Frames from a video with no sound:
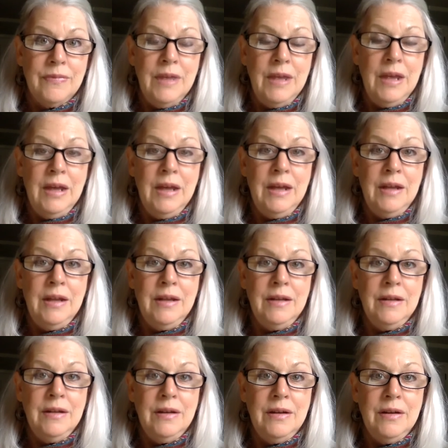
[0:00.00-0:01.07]

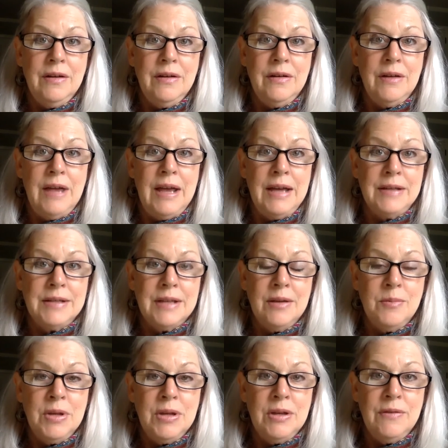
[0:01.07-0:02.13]
And they're
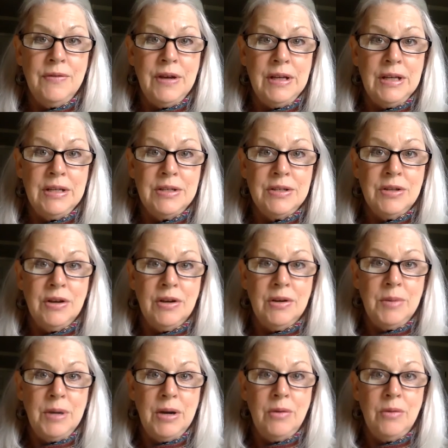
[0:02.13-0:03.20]
asking me if I need to talk
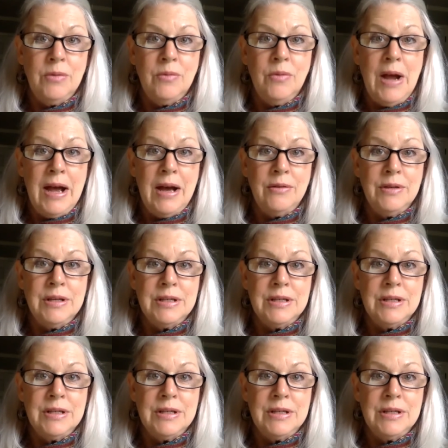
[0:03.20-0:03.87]
about how the